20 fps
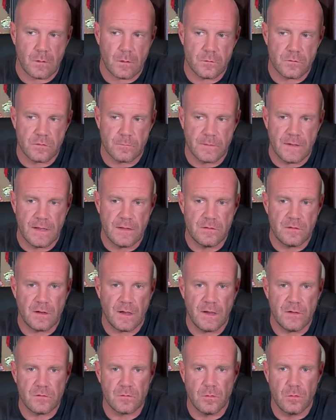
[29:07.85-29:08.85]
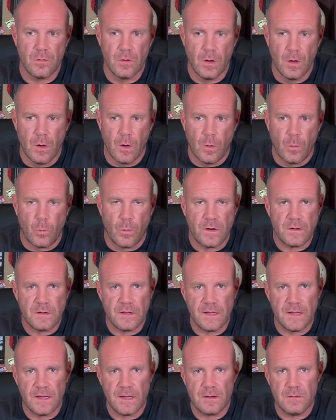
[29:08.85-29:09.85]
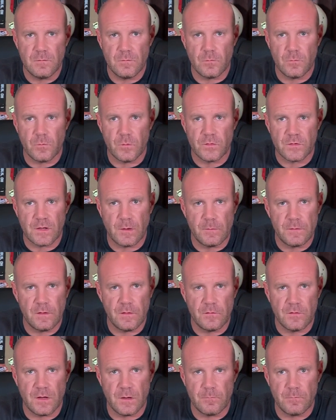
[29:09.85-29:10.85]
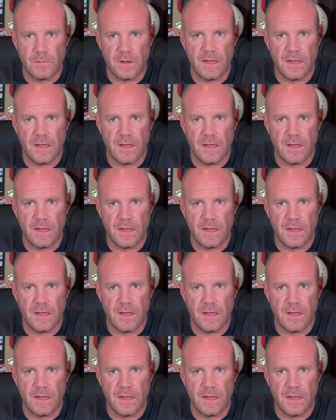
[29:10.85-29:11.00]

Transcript: some kids in high school. One kid was coming to the gym.